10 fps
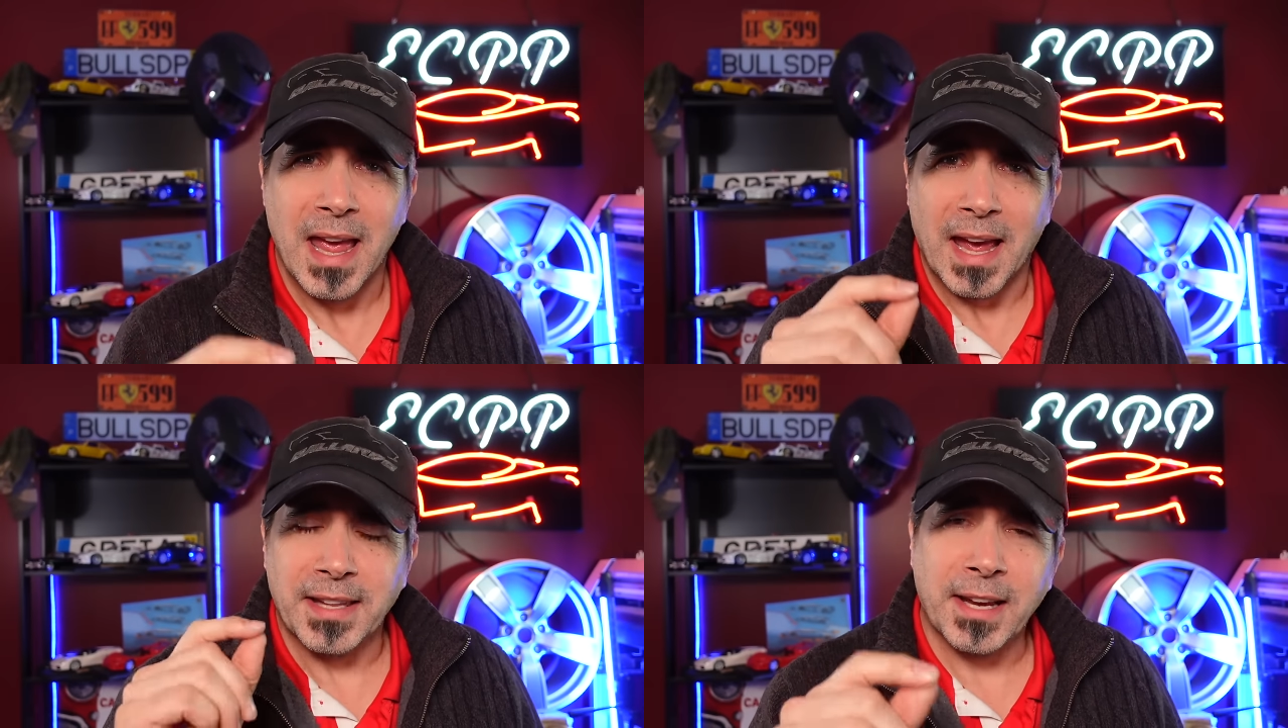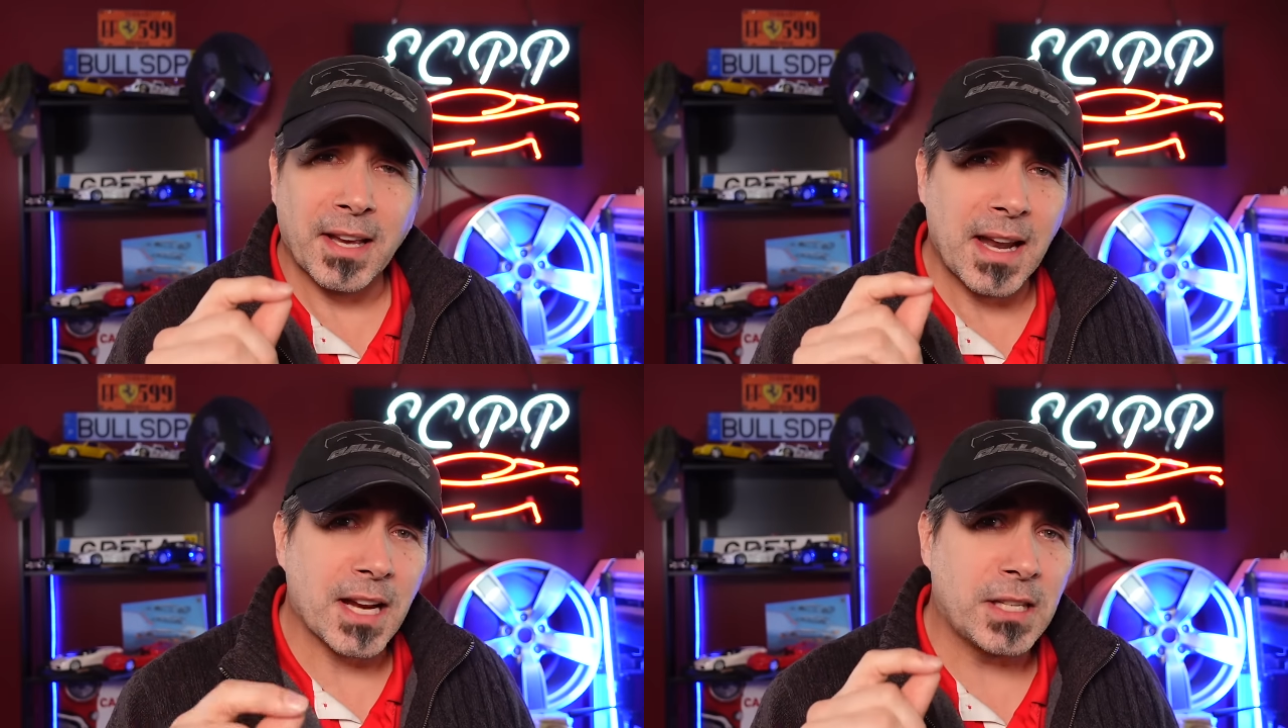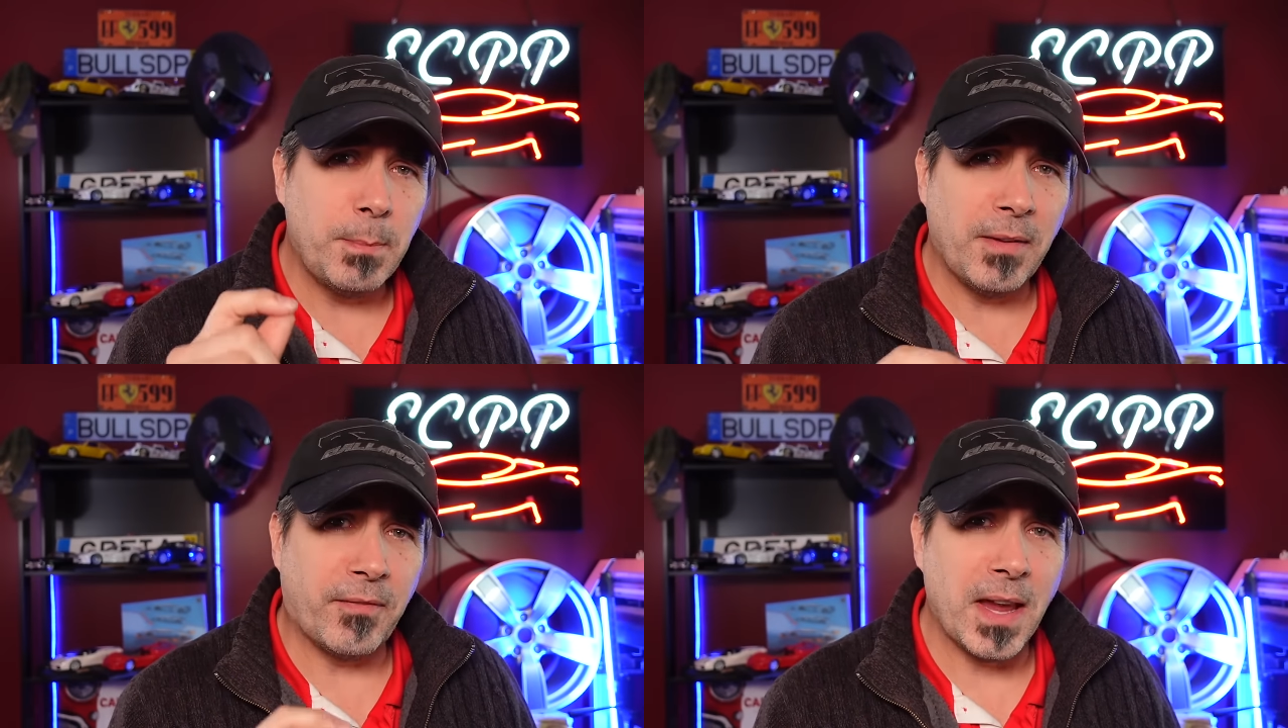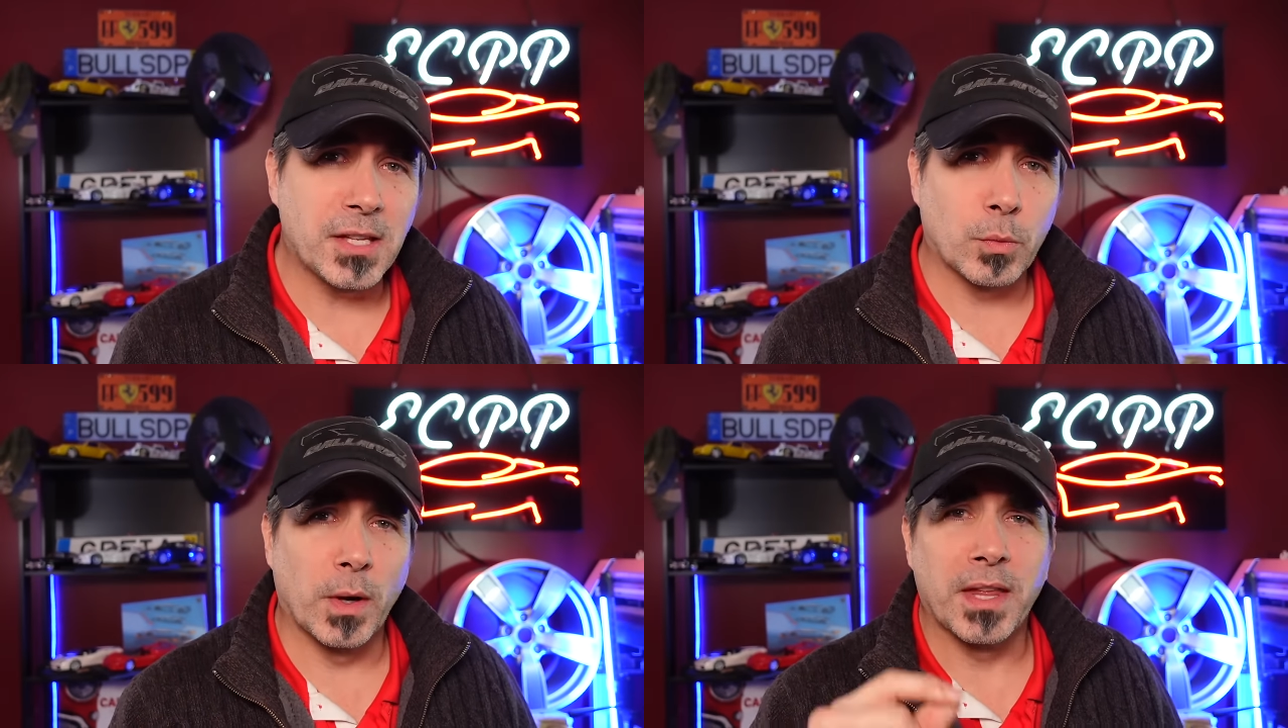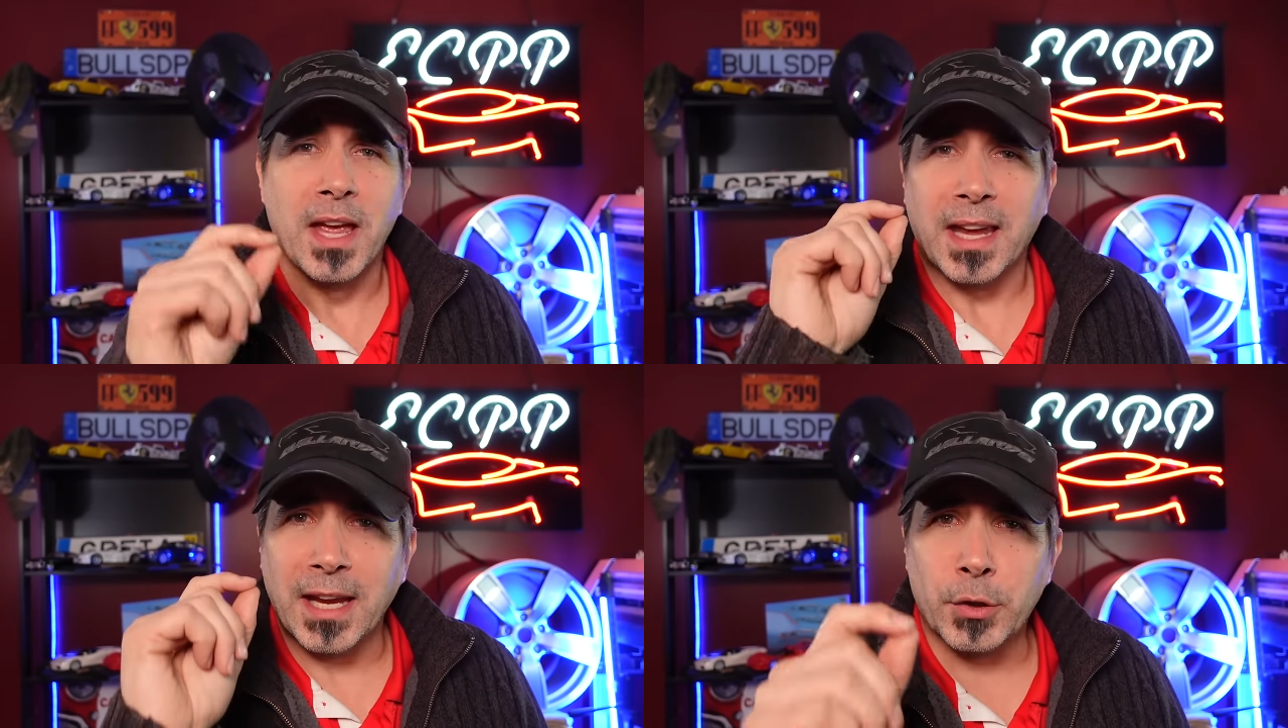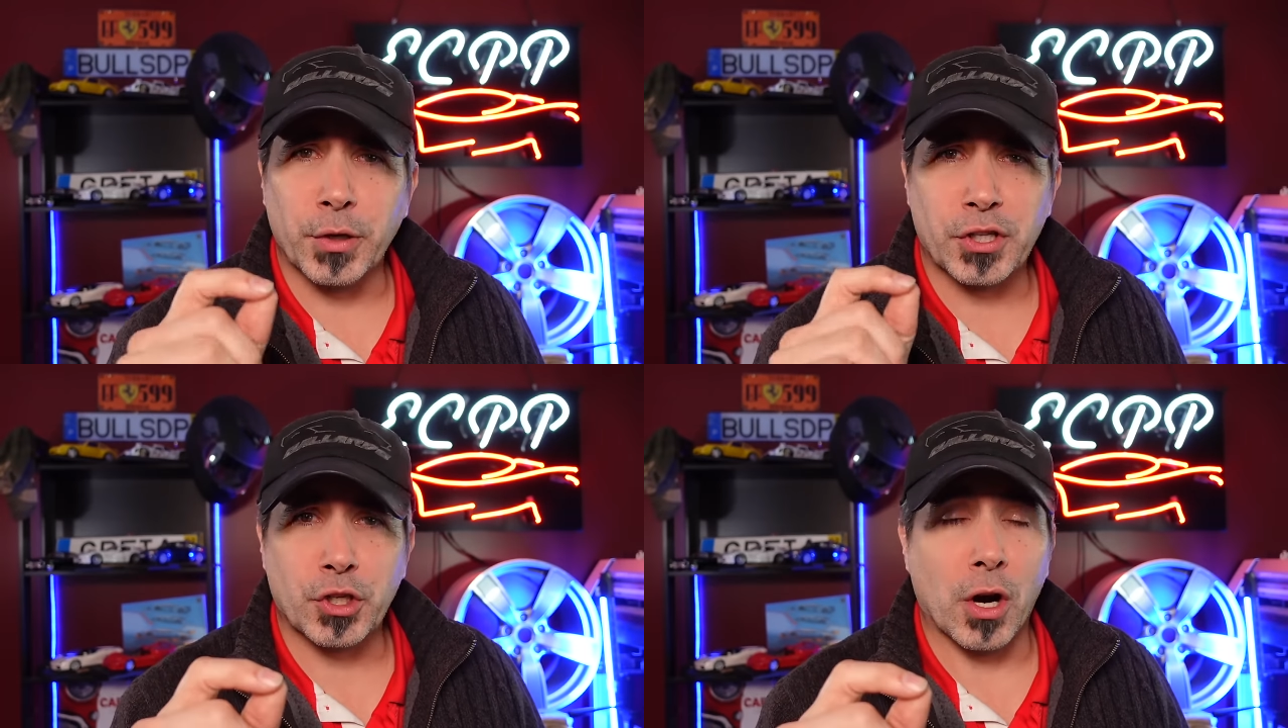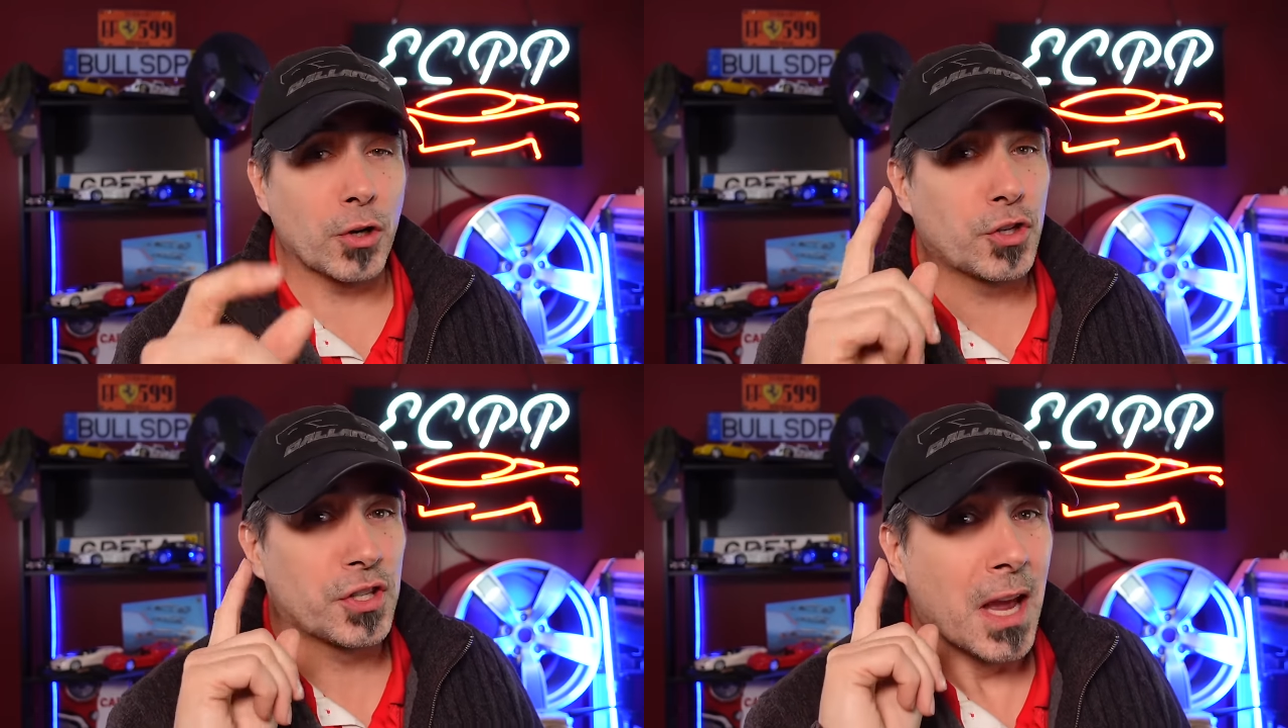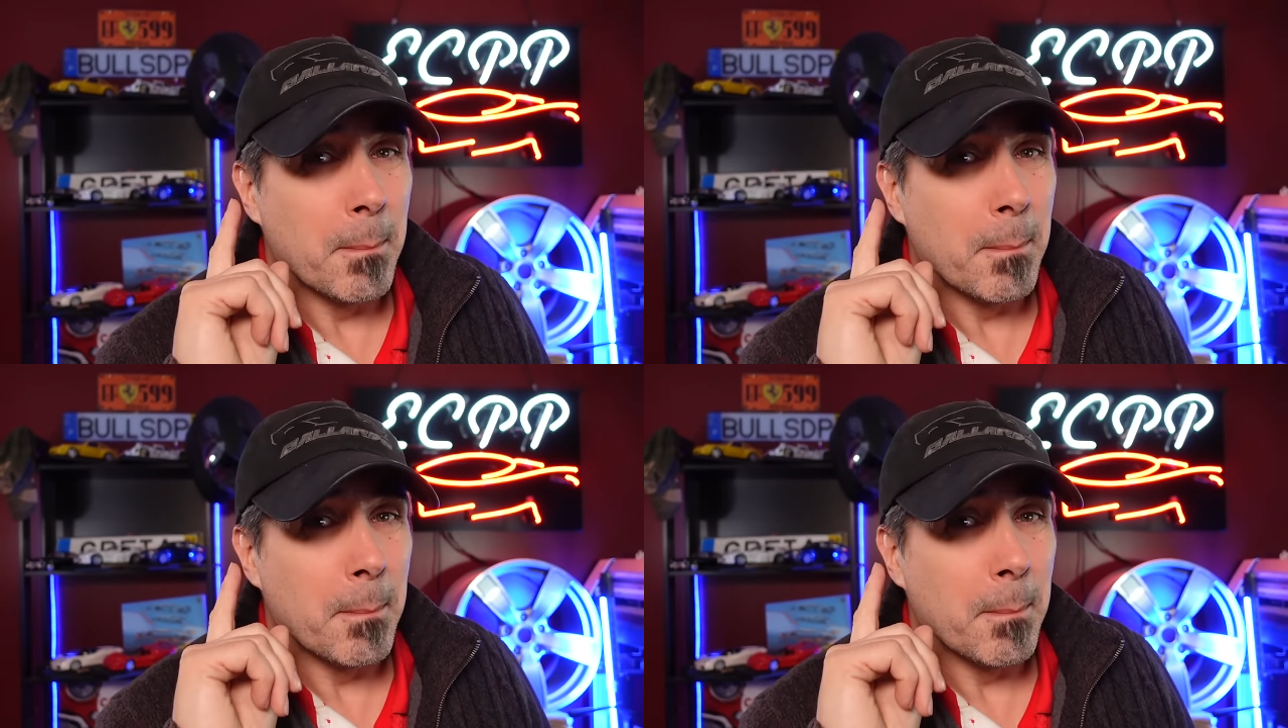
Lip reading: And they could actually be faced with interest charges